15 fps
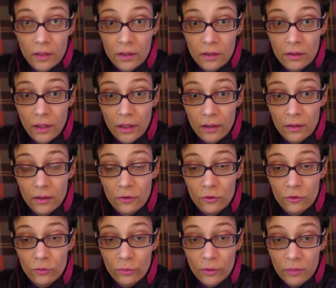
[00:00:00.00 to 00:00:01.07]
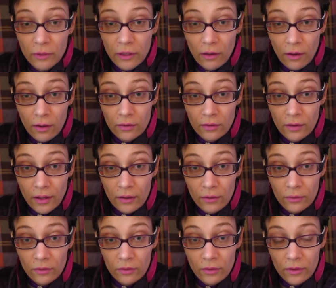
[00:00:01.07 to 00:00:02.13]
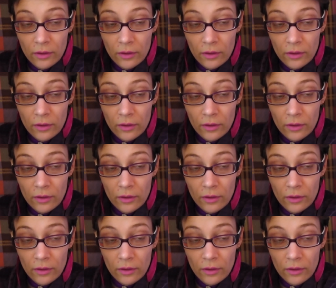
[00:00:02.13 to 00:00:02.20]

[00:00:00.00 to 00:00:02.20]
in an extremely haunted house.